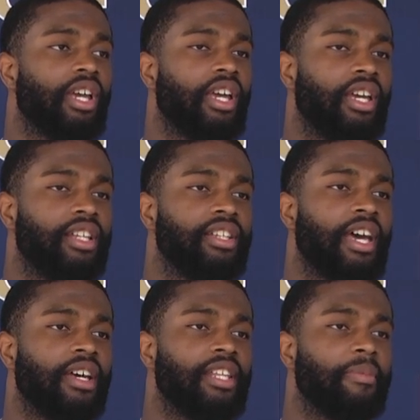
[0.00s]
and
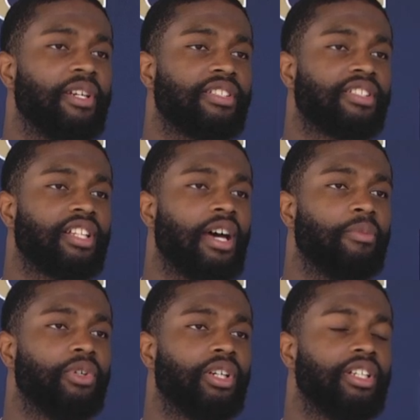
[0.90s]
that makes us a lot
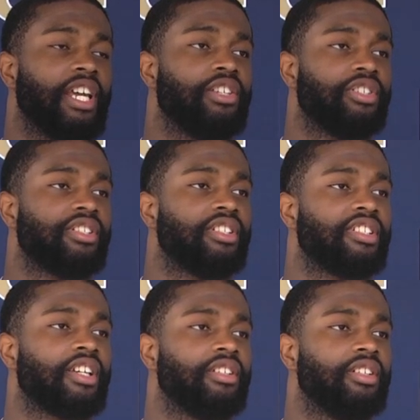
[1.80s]
more dangerous in the
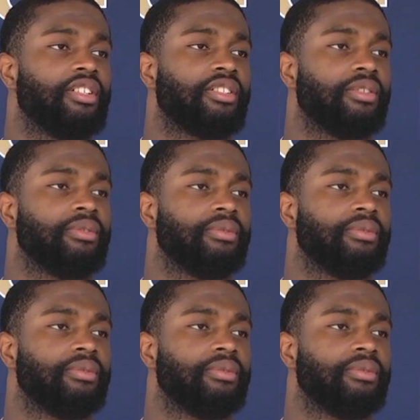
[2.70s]
secondary. So,